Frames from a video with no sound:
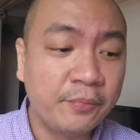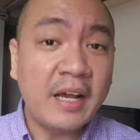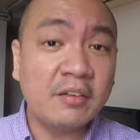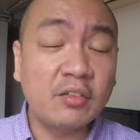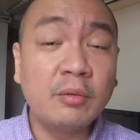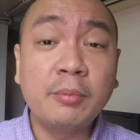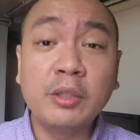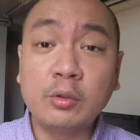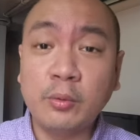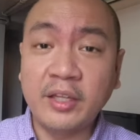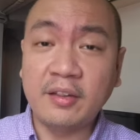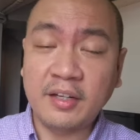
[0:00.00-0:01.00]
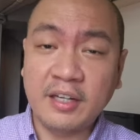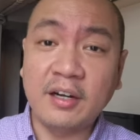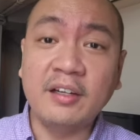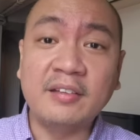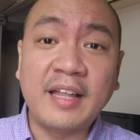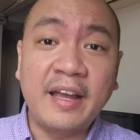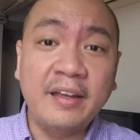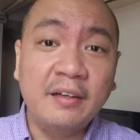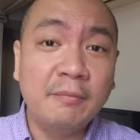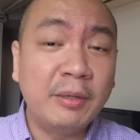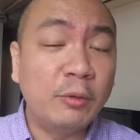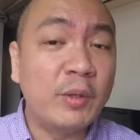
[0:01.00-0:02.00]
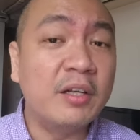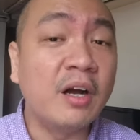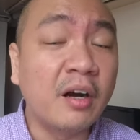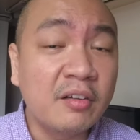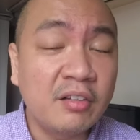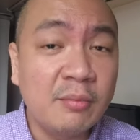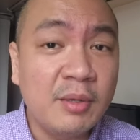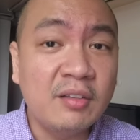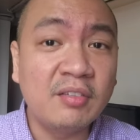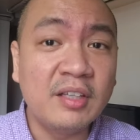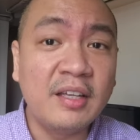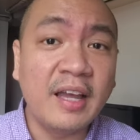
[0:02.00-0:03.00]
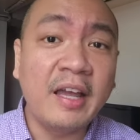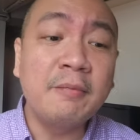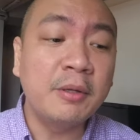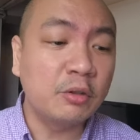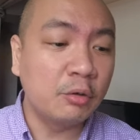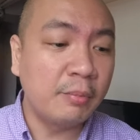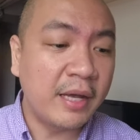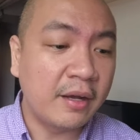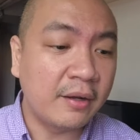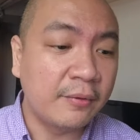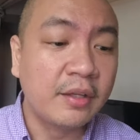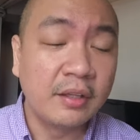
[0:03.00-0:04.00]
Ranks number 2 and 3 are tied between Rcbc and Metrobank.